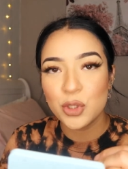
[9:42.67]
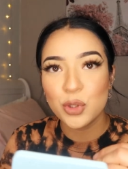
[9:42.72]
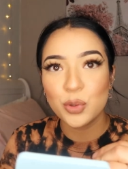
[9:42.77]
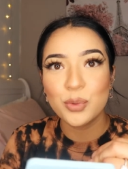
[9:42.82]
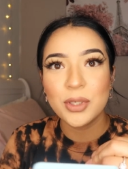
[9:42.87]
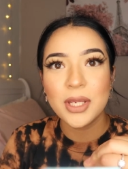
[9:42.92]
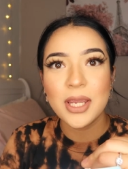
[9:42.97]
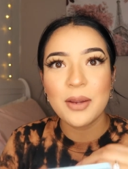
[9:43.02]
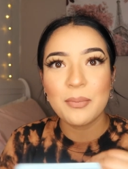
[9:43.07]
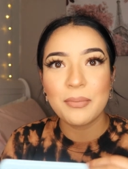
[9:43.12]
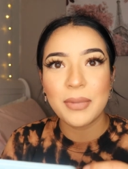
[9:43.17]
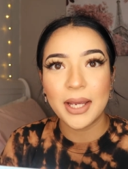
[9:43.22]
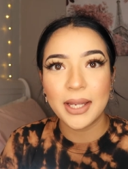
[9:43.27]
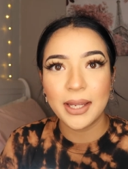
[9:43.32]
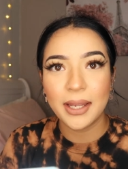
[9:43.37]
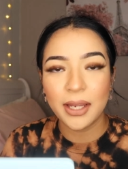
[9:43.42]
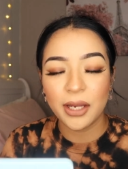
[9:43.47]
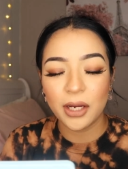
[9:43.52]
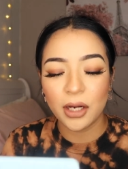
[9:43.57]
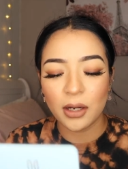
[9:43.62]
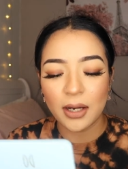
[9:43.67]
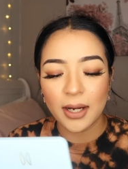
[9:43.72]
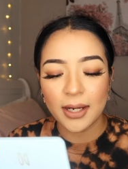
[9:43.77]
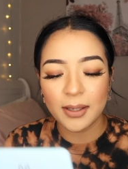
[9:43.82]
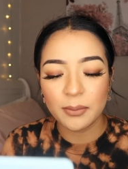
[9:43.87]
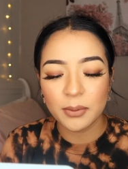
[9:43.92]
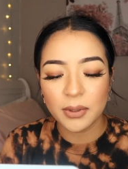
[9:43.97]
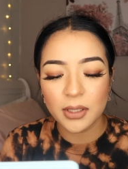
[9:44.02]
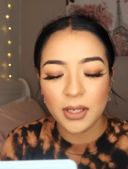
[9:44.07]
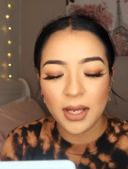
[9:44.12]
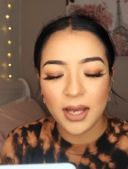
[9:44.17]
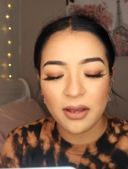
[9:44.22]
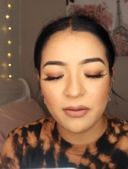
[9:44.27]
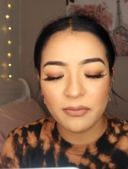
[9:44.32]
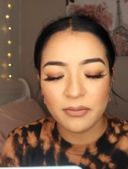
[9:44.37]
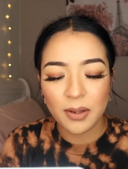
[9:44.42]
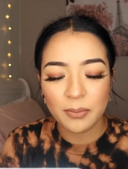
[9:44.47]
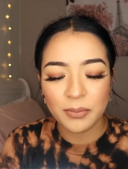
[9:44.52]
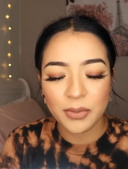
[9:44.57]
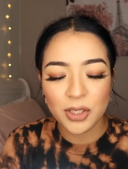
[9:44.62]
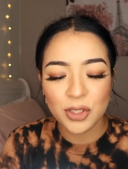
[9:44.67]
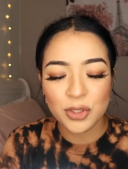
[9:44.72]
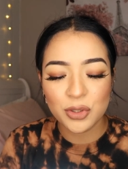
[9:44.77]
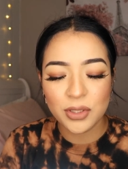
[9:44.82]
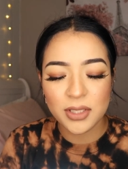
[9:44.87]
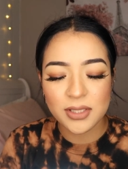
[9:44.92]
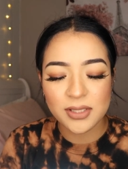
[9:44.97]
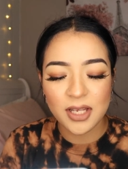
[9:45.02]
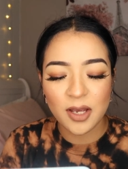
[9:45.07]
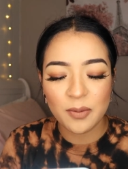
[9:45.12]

doing my hair i am gonna have i'm gonna do this